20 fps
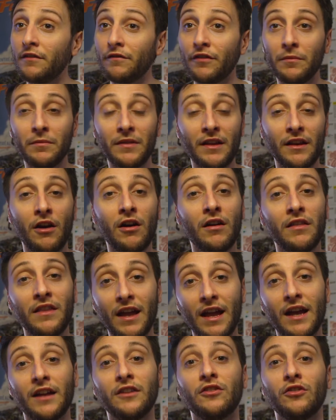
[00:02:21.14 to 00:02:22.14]
then from then on,
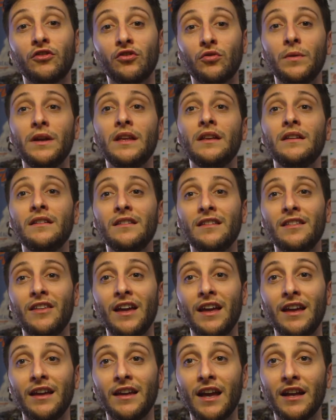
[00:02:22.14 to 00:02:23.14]
they head to Sweden,
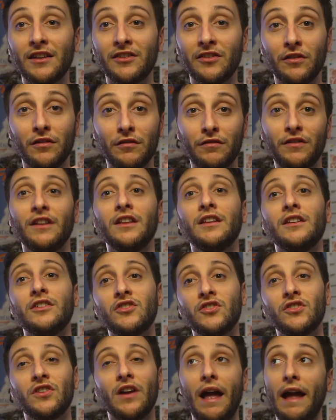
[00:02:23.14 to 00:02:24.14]
they get to the
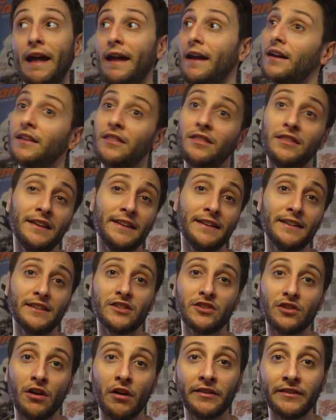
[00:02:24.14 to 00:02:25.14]
village, and things
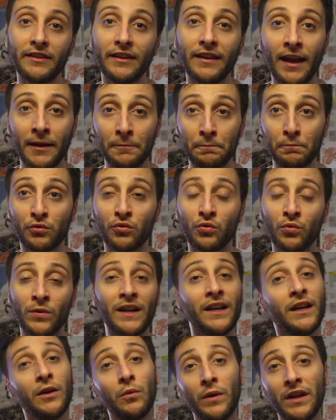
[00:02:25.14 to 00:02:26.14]
start to get
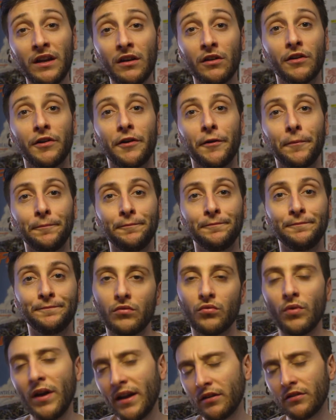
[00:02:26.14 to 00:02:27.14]
pretty weird.
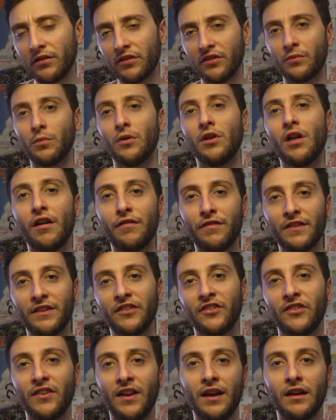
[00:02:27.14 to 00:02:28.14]
Writers will often
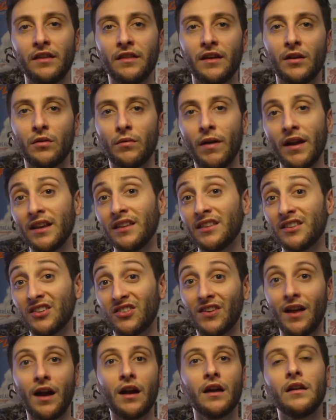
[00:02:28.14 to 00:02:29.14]
say that writing the
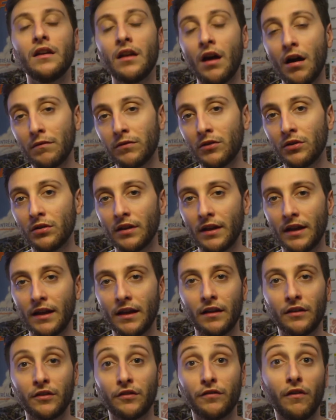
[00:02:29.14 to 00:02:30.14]
second novel
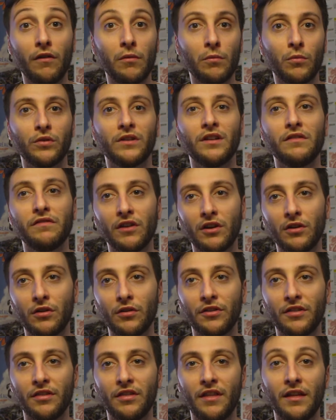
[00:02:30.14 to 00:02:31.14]
is far more
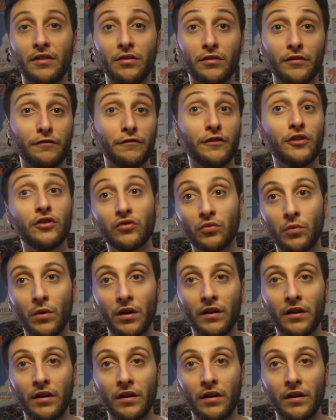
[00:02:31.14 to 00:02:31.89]
difficult than the first